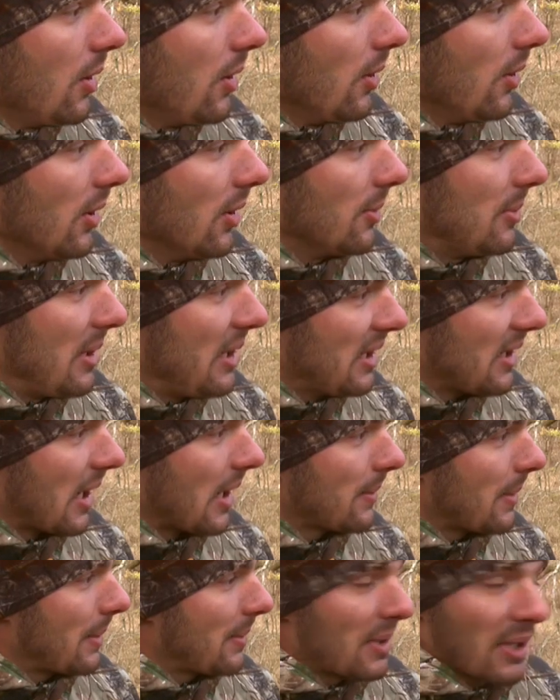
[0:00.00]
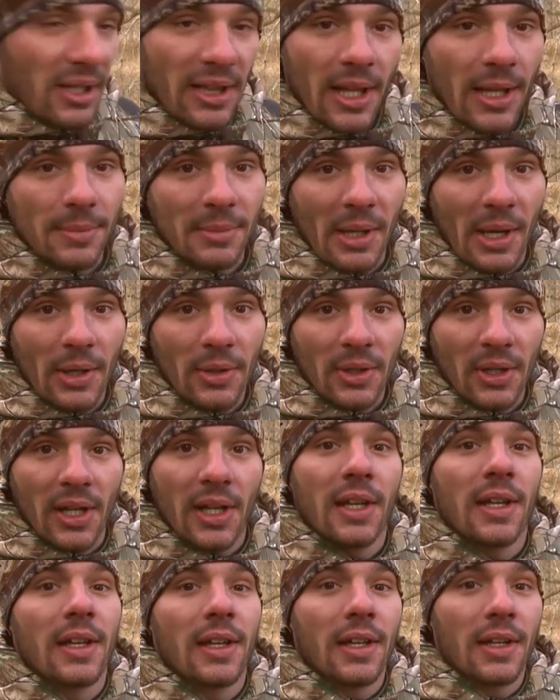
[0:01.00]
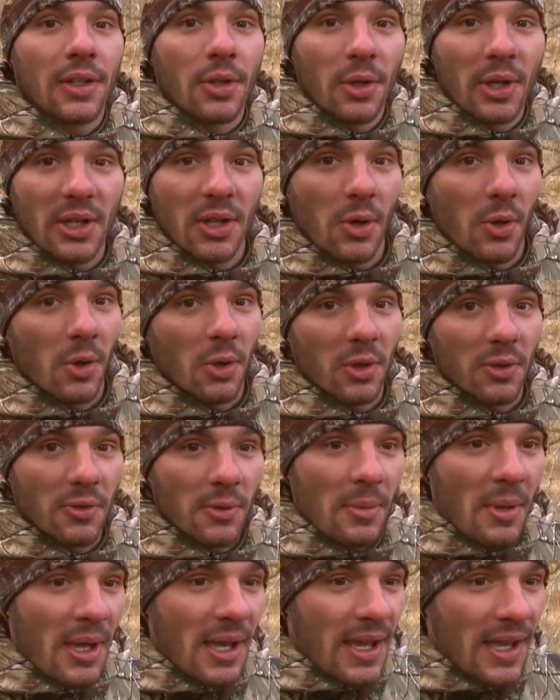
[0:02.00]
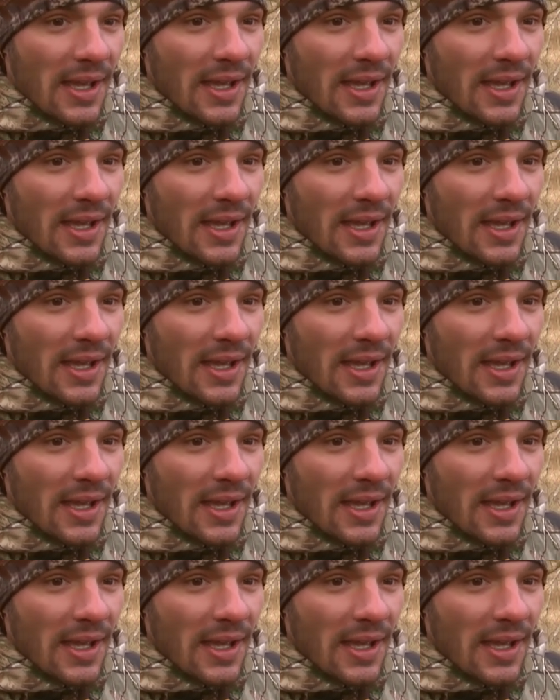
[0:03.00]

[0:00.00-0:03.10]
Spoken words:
well, in the meantime, I'm gonna climb down and go get a hold of him,